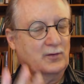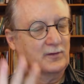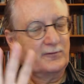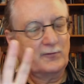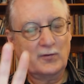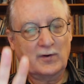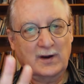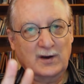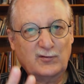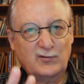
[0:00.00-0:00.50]
is
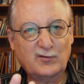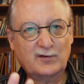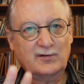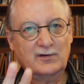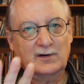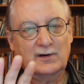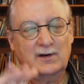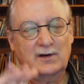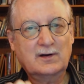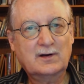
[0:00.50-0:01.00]
very
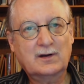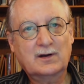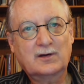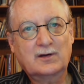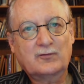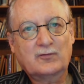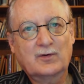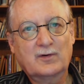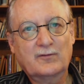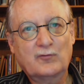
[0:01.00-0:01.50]
interested in the
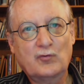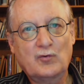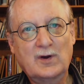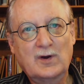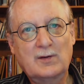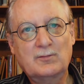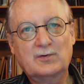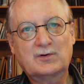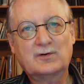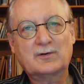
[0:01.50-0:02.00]
history of
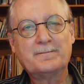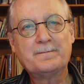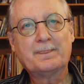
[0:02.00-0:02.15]
dreams,